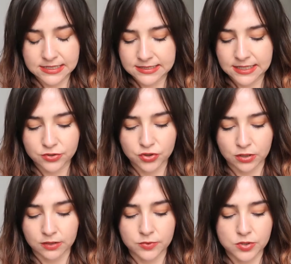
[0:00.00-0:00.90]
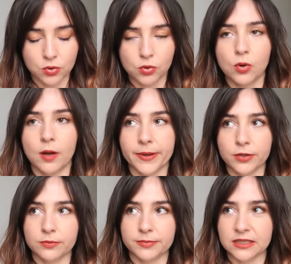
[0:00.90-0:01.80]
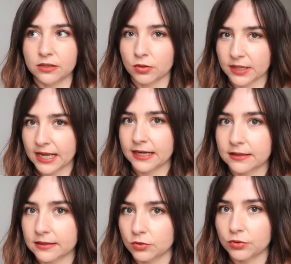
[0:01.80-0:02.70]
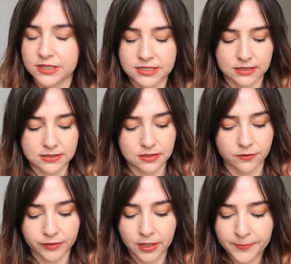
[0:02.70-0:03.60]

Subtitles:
etc. It was all about being organic and all this kind of stuff.